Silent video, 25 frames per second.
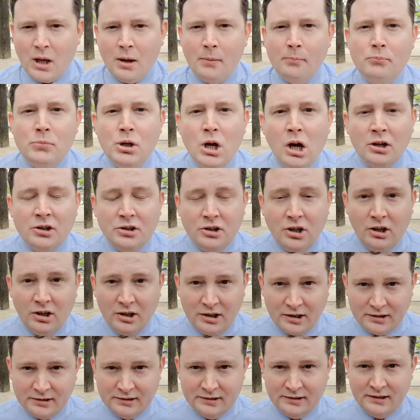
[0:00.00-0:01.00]

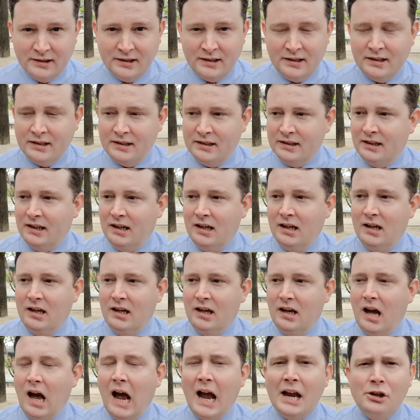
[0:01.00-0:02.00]
Myeongdong.
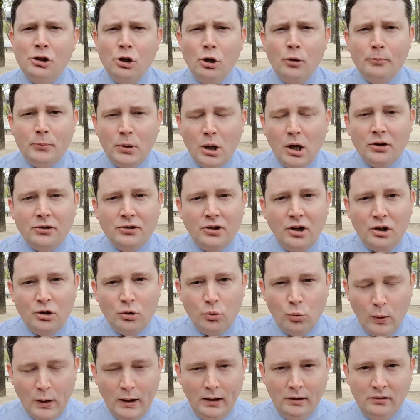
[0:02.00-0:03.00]
I know Myeongdong
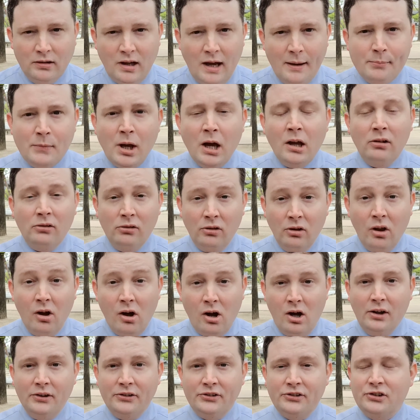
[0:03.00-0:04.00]
well. I'm not
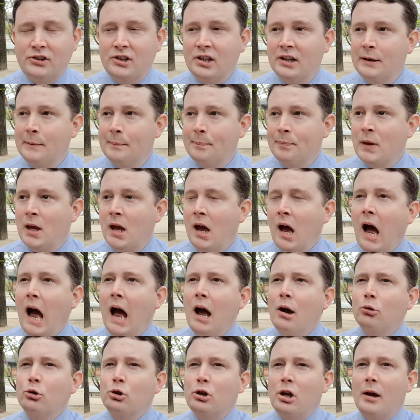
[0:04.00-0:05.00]
lost.
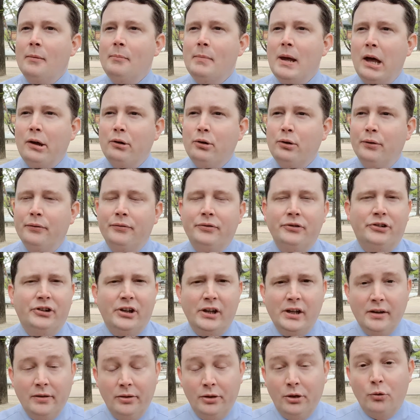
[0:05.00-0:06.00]
I'll come out of,
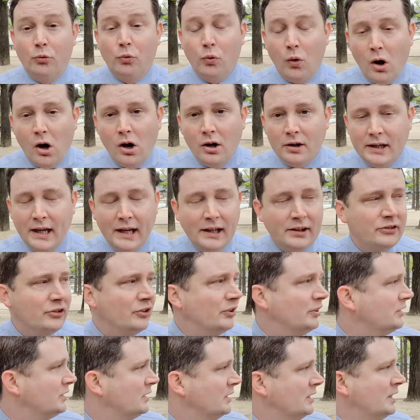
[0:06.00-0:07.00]
say, the wrong
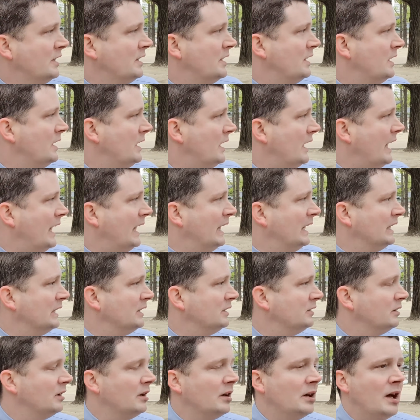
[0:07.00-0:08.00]
exit,
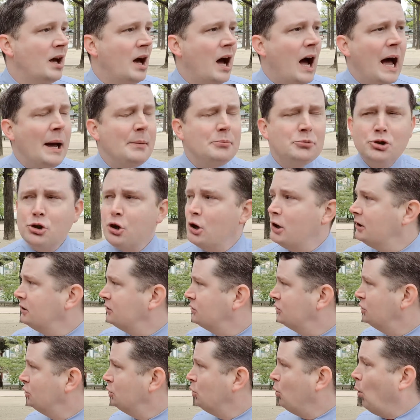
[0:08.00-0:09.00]
and I'm trying
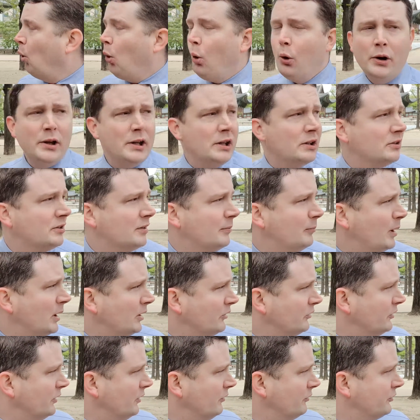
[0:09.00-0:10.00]
to orient
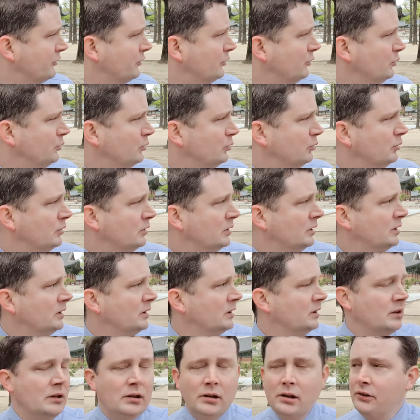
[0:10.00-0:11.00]
myself. So
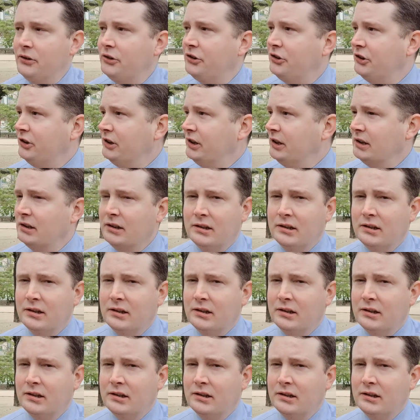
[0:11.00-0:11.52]
let's see.